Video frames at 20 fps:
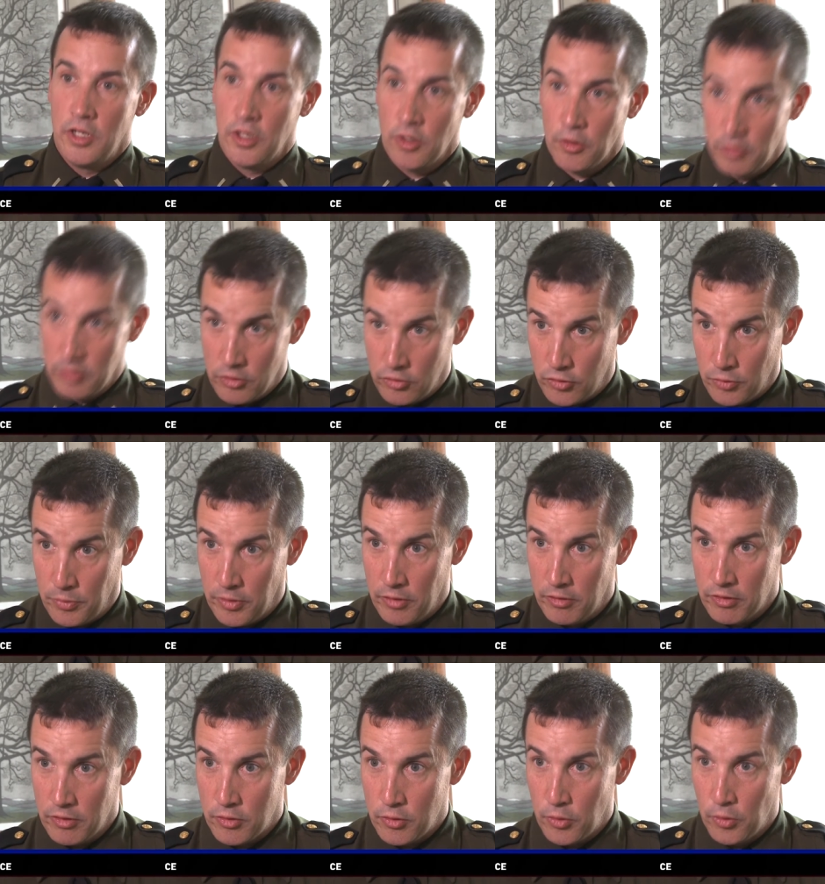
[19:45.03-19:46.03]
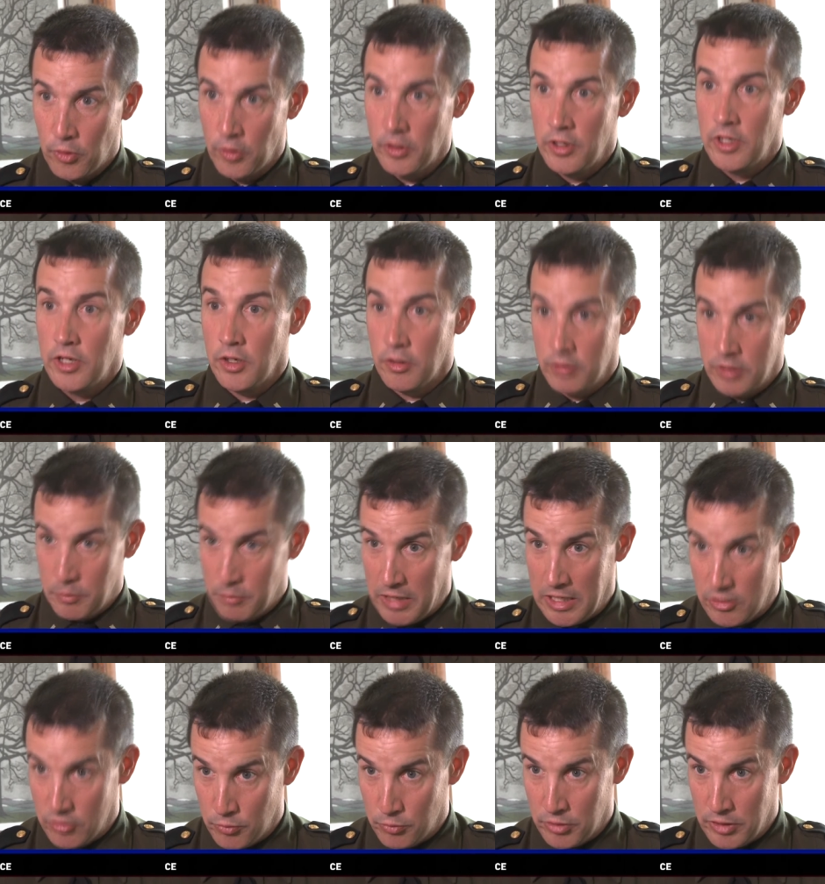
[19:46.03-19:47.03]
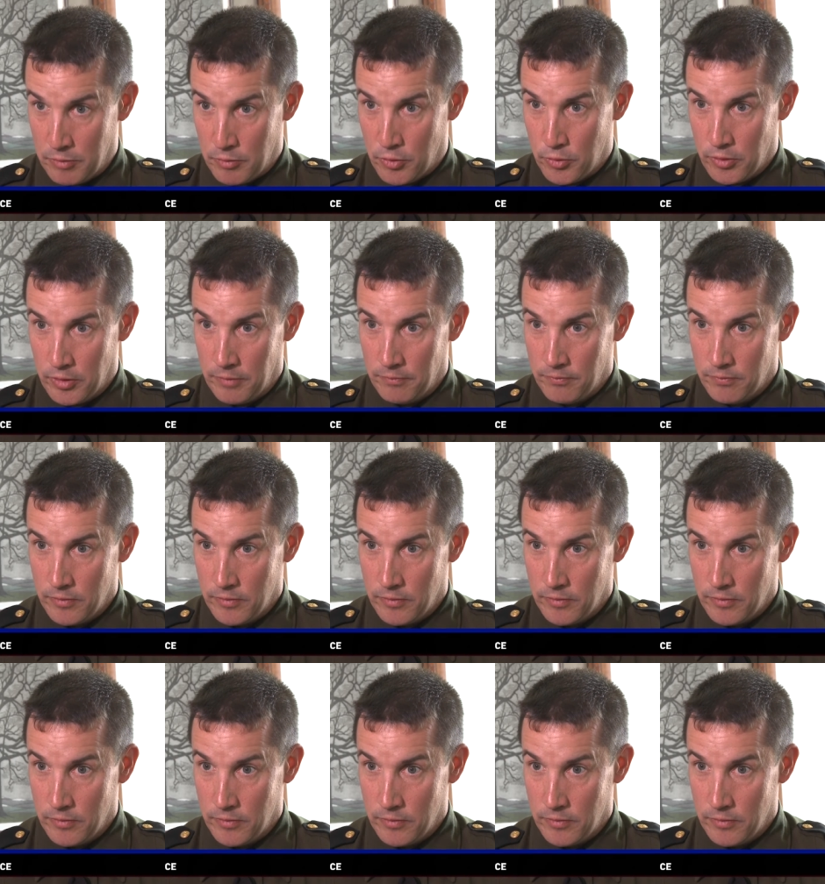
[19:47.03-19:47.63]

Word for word: or in the superior court or in the Maine Supreme Court.